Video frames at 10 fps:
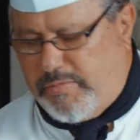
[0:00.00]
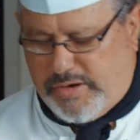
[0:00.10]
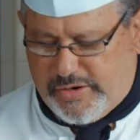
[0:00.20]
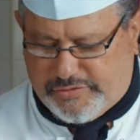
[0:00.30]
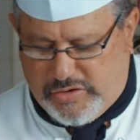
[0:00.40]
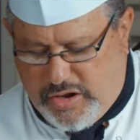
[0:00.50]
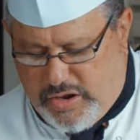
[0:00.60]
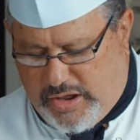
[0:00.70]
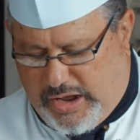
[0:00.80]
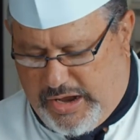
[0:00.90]
minutes.
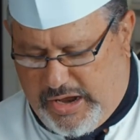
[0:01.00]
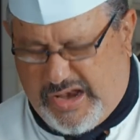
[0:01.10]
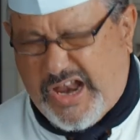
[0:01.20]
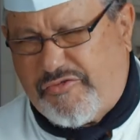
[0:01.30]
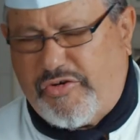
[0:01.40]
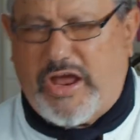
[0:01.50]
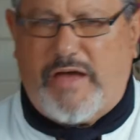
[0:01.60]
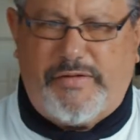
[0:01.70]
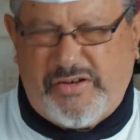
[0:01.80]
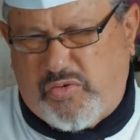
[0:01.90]
Uh, electric
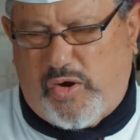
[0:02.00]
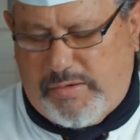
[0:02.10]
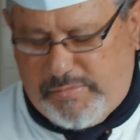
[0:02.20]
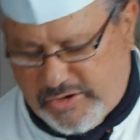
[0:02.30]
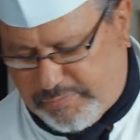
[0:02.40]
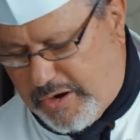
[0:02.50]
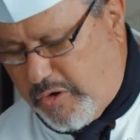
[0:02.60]
oven, 20 minutes. But a